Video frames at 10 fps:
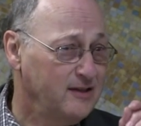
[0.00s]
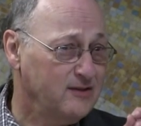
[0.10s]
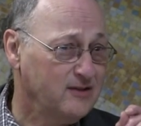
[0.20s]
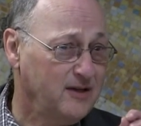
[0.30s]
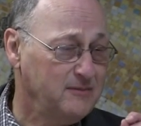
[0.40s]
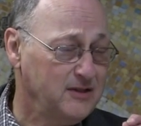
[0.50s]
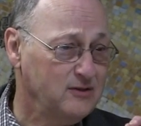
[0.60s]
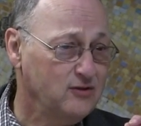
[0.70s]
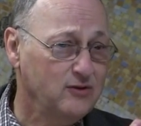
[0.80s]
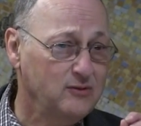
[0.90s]
is
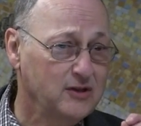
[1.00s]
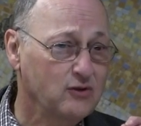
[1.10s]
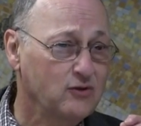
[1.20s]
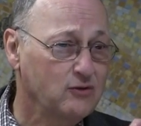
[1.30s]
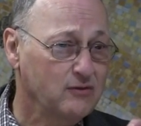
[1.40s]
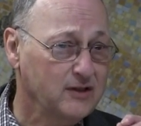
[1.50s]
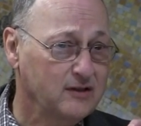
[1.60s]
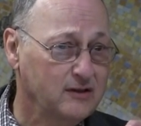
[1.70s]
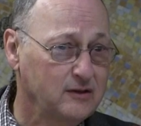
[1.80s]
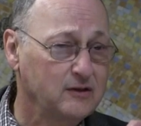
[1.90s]
coming to a
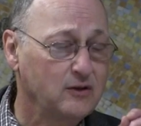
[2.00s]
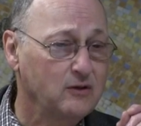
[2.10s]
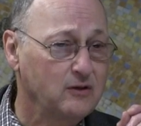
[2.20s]
critical